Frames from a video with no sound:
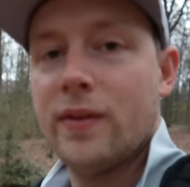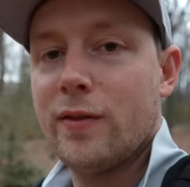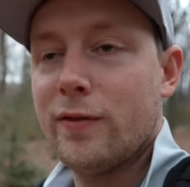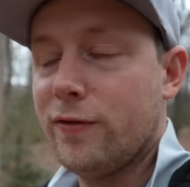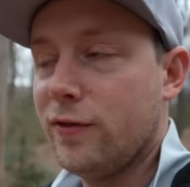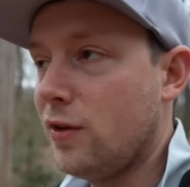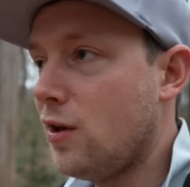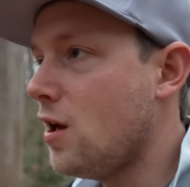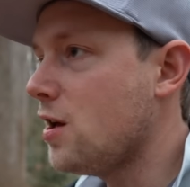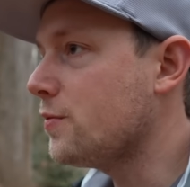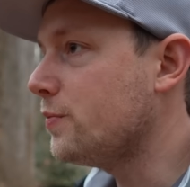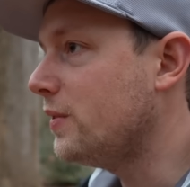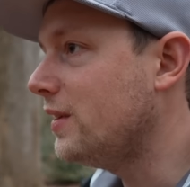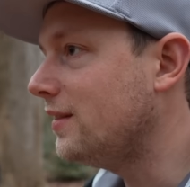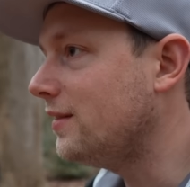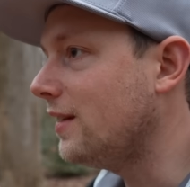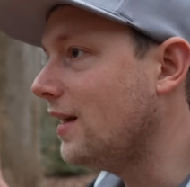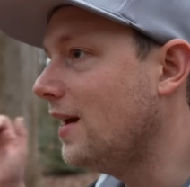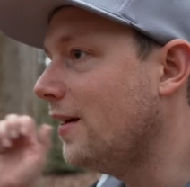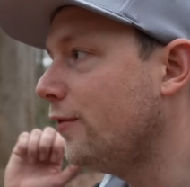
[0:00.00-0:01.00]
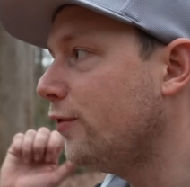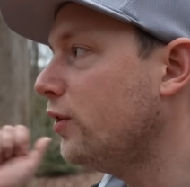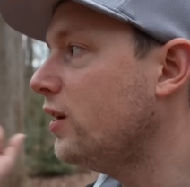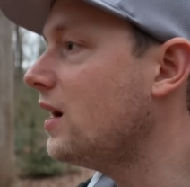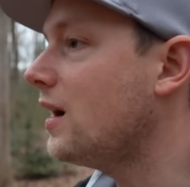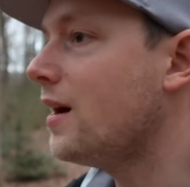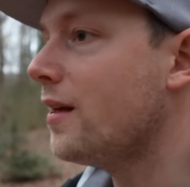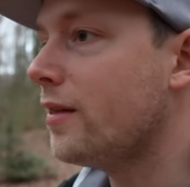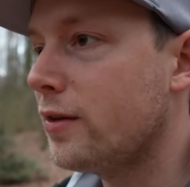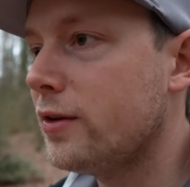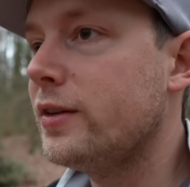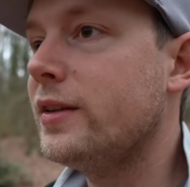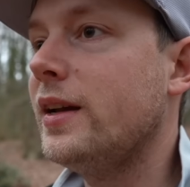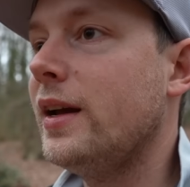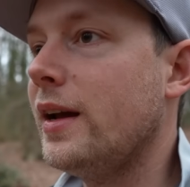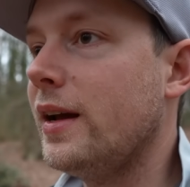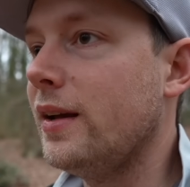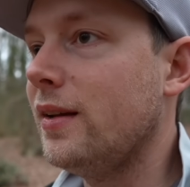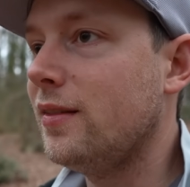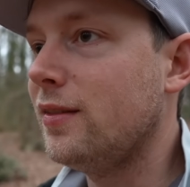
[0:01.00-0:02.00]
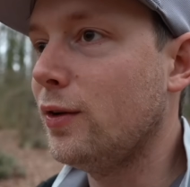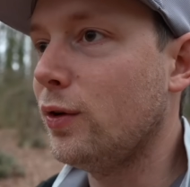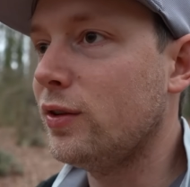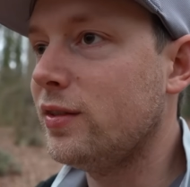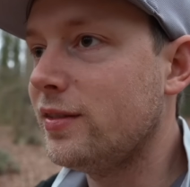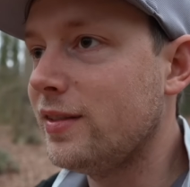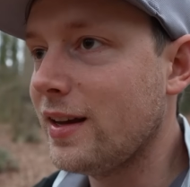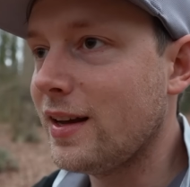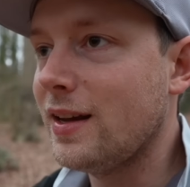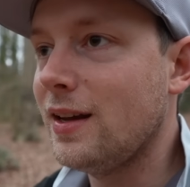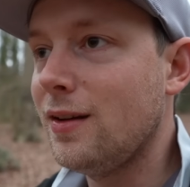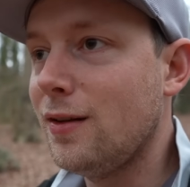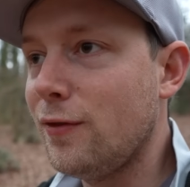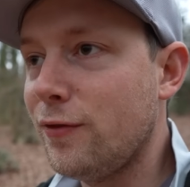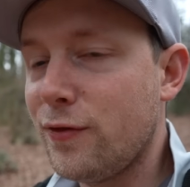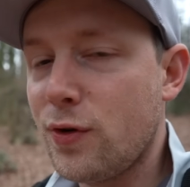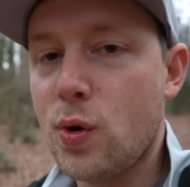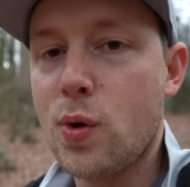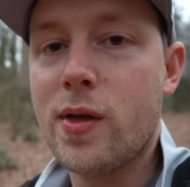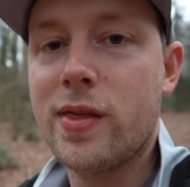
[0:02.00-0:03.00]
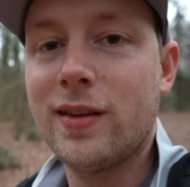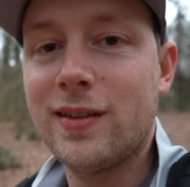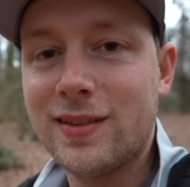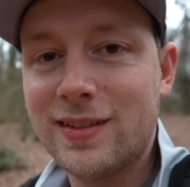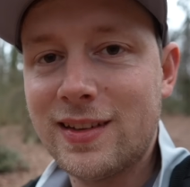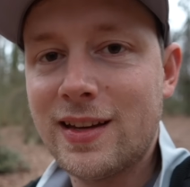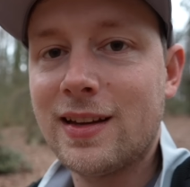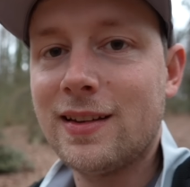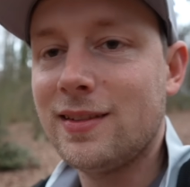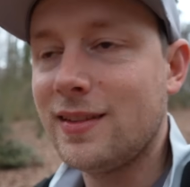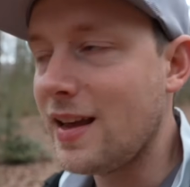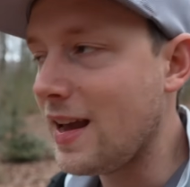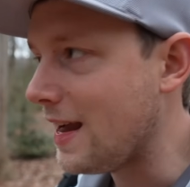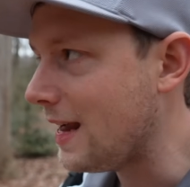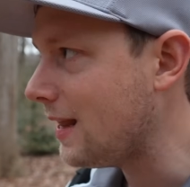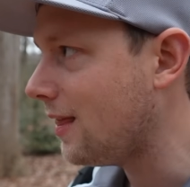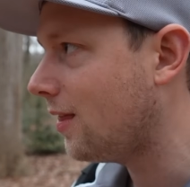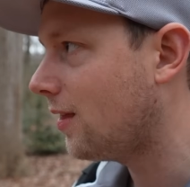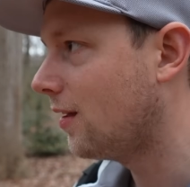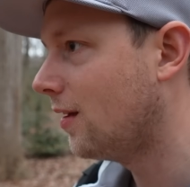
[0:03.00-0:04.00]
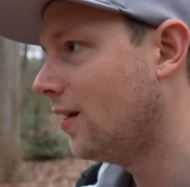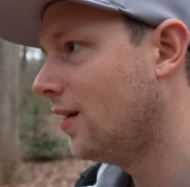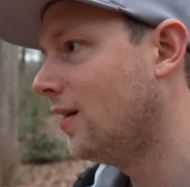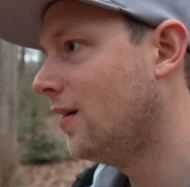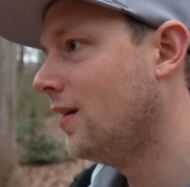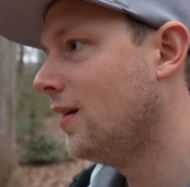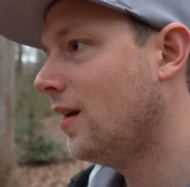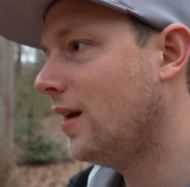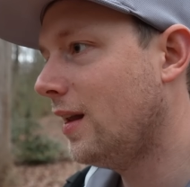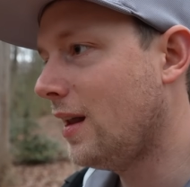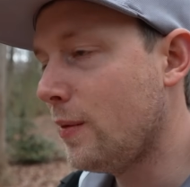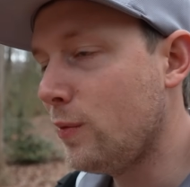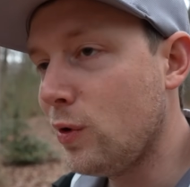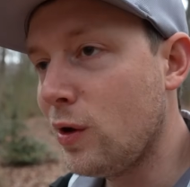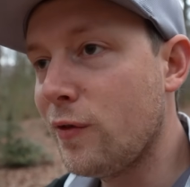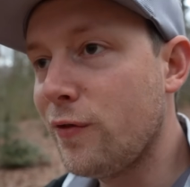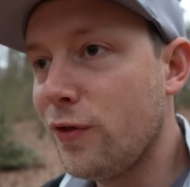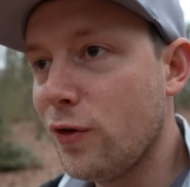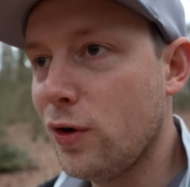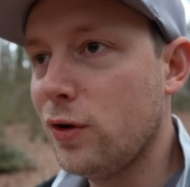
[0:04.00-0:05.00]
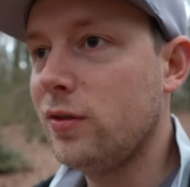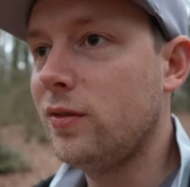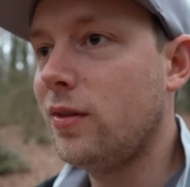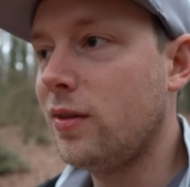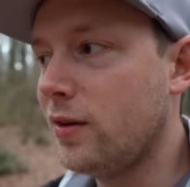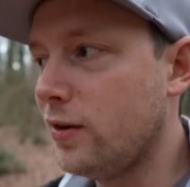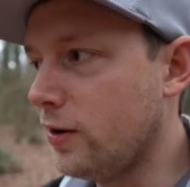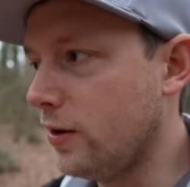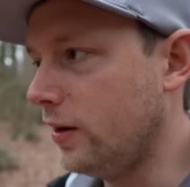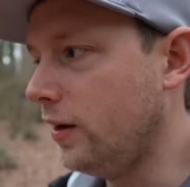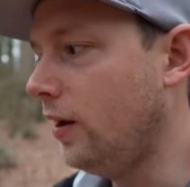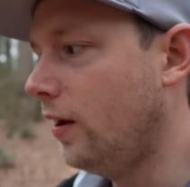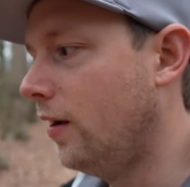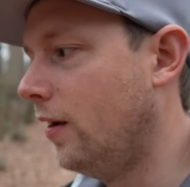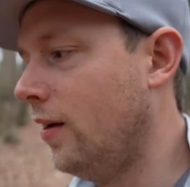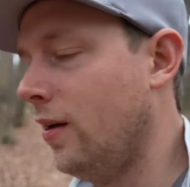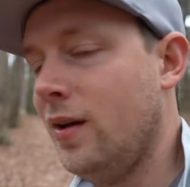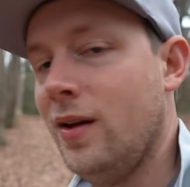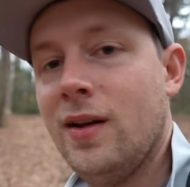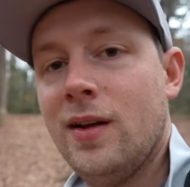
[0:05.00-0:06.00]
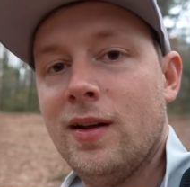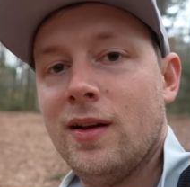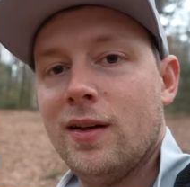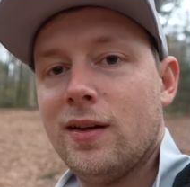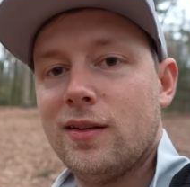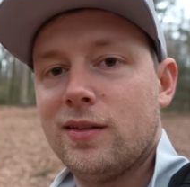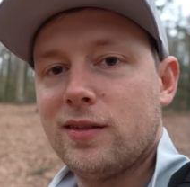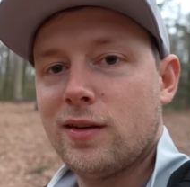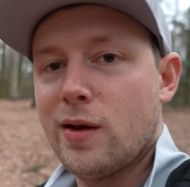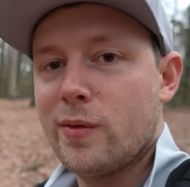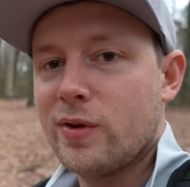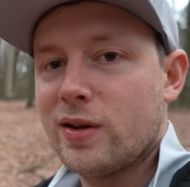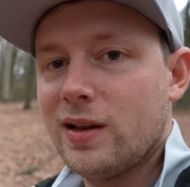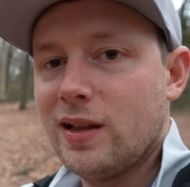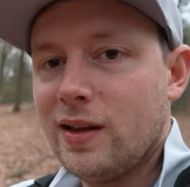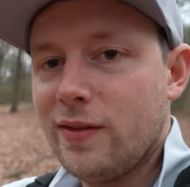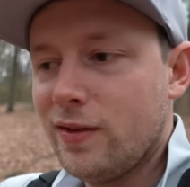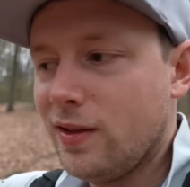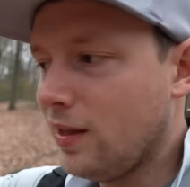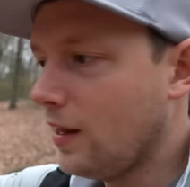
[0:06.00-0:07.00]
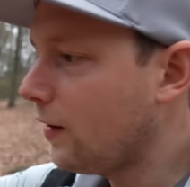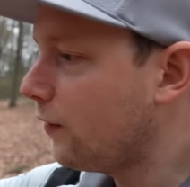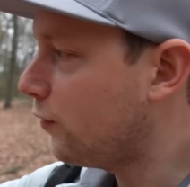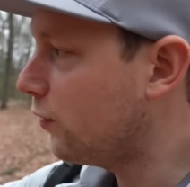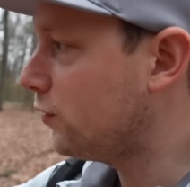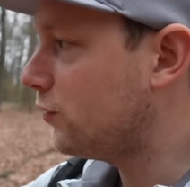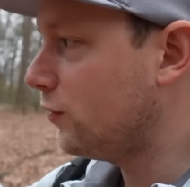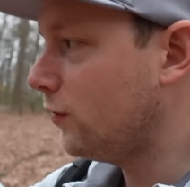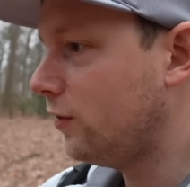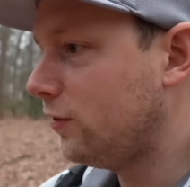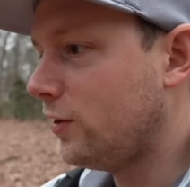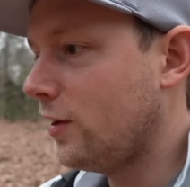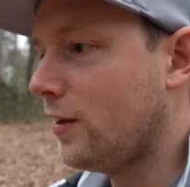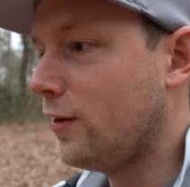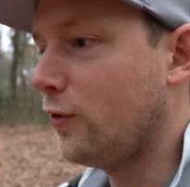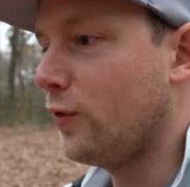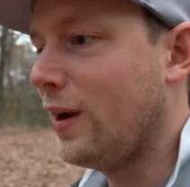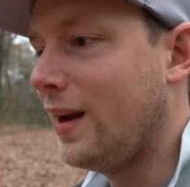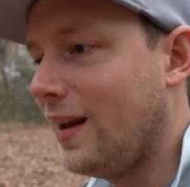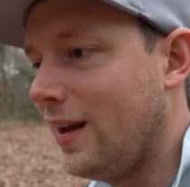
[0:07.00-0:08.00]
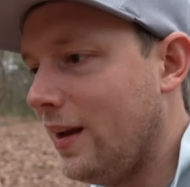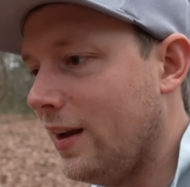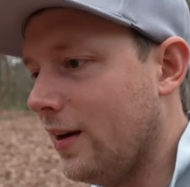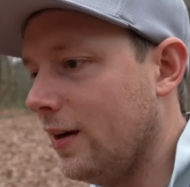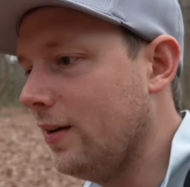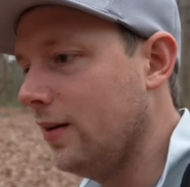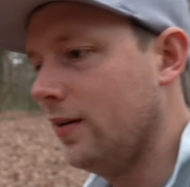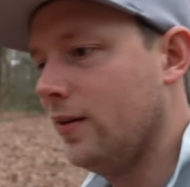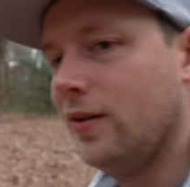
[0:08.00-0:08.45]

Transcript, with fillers: Vlogmas every other day. So second, fourth, sixth, eighth, and I'm doing first, third. So I'm gonna leave a link for Drew's channel right here.